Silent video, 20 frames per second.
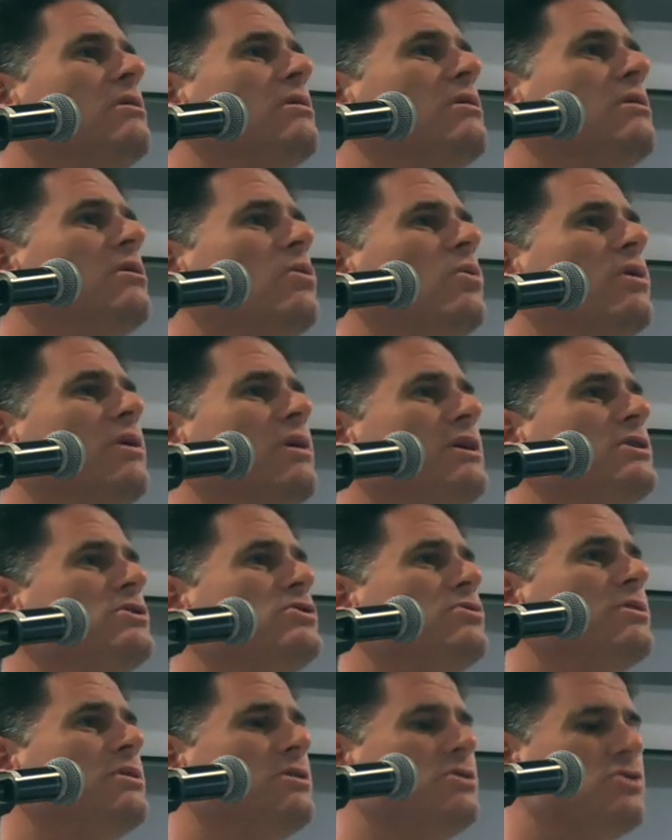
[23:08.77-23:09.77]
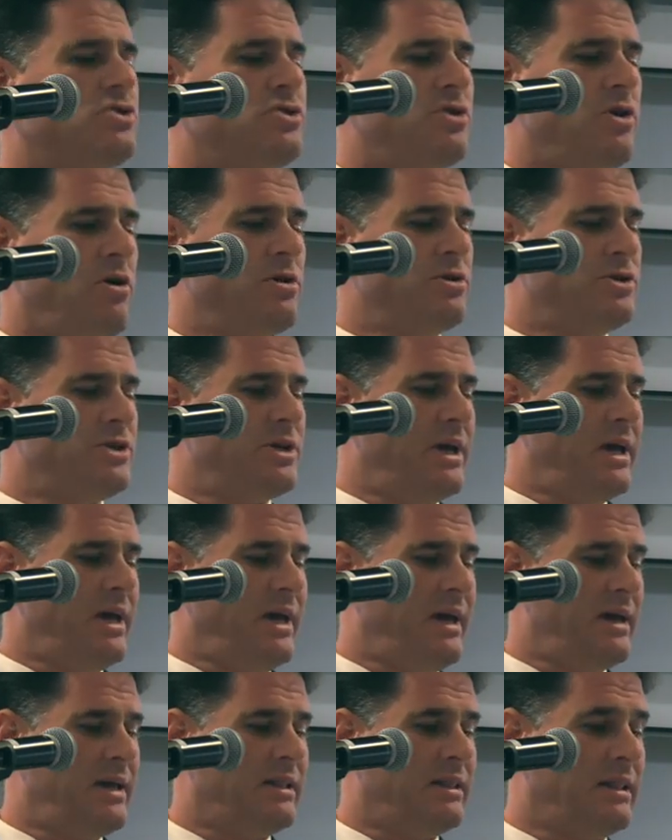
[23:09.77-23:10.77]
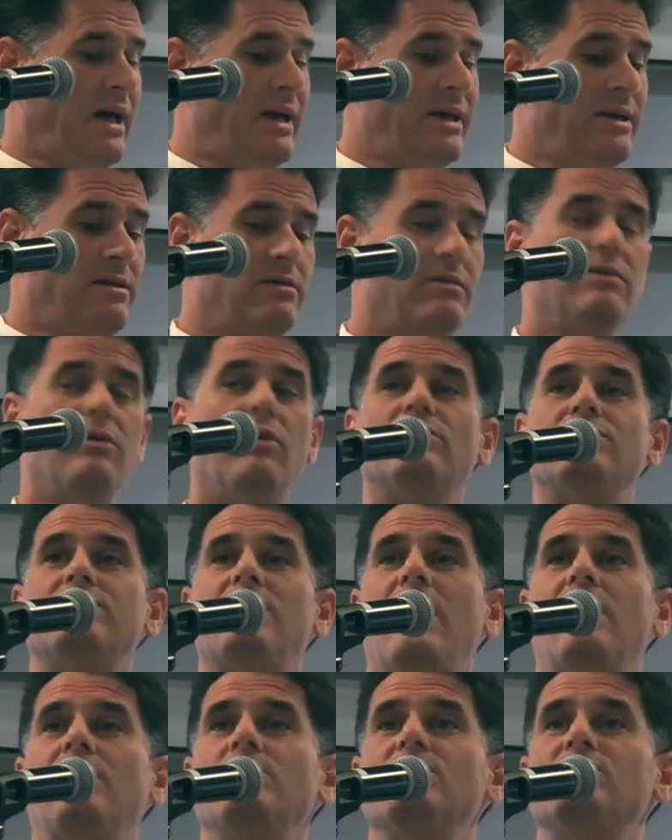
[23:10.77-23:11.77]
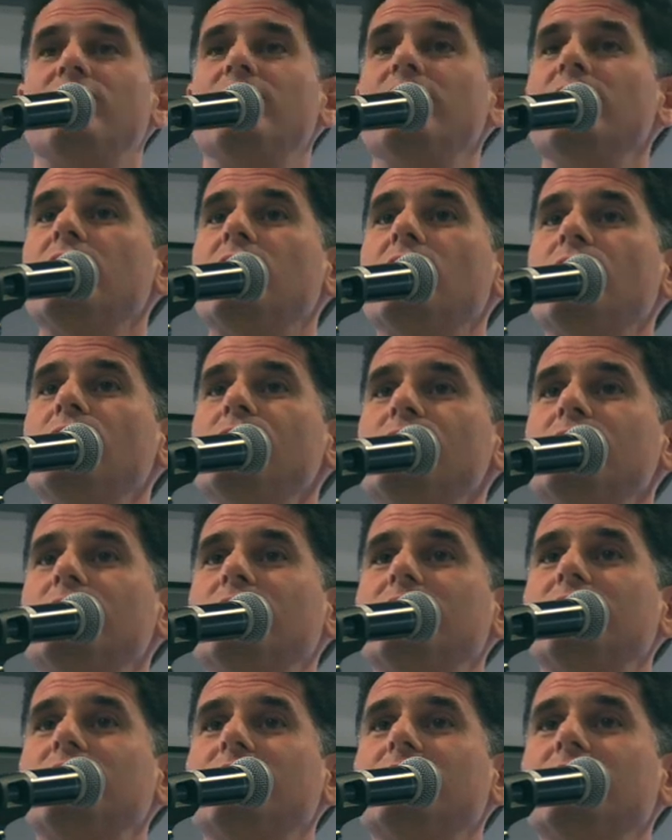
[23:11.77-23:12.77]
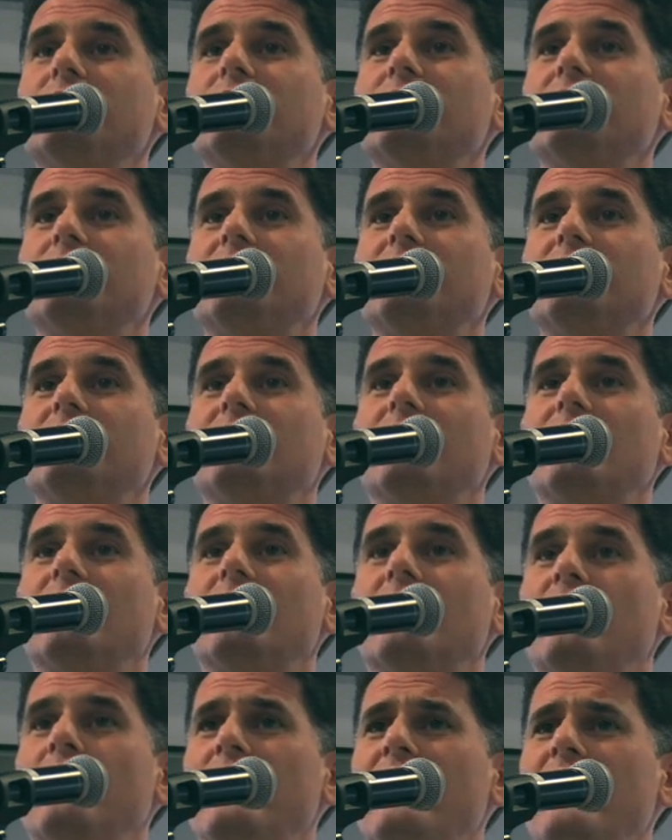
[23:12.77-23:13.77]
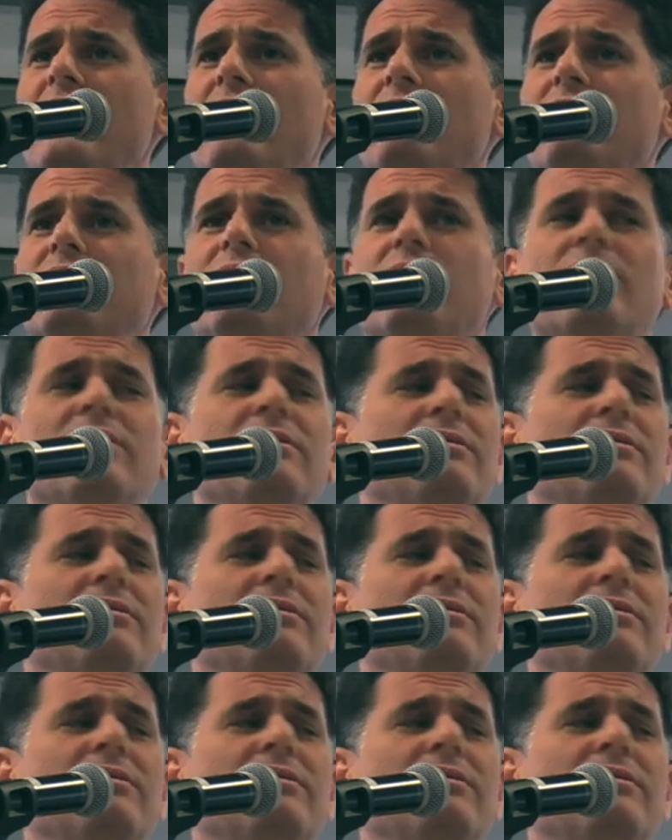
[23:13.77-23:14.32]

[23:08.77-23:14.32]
where Israel is charging ahead, like autonomous vehicles. We have a